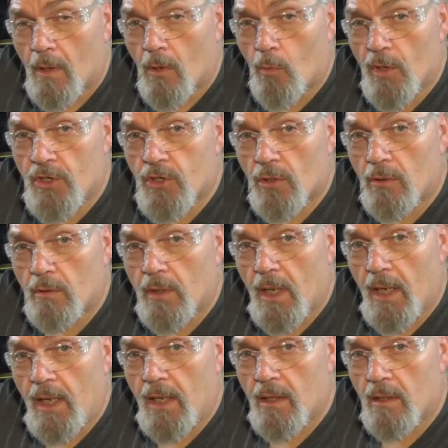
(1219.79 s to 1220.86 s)
Original
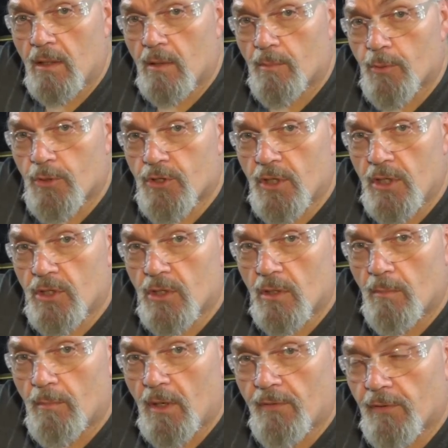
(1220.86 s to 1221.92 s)
and
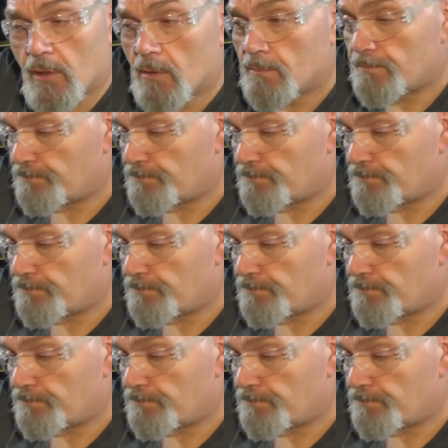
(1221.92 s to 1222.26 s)
precision buffer.